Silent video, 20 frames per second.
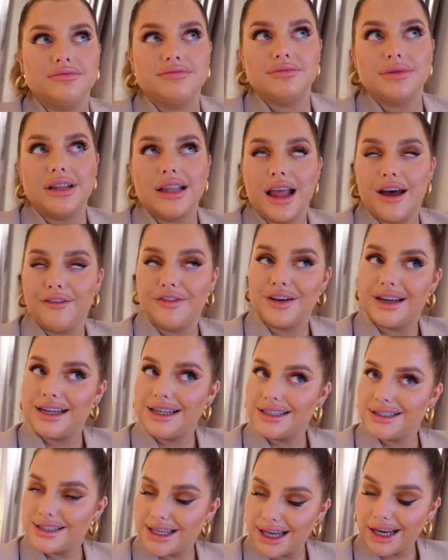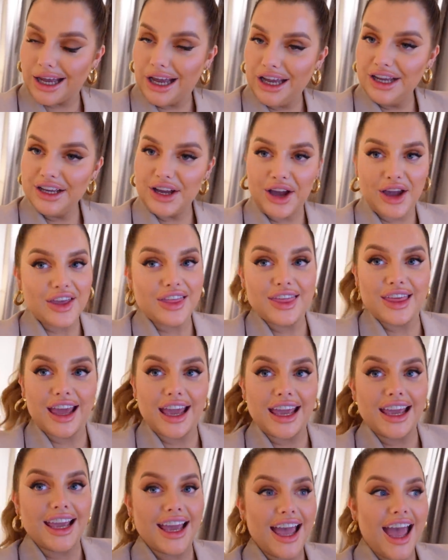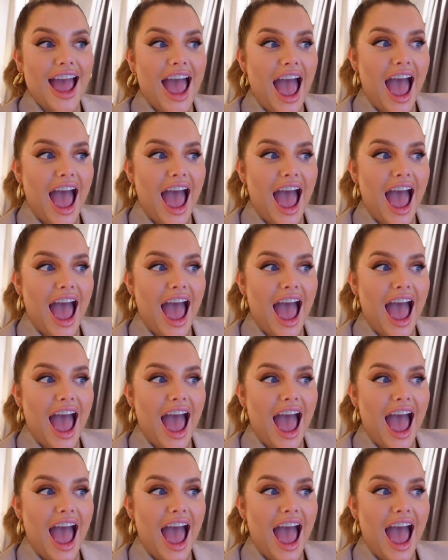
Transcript: lovely dinner, I think.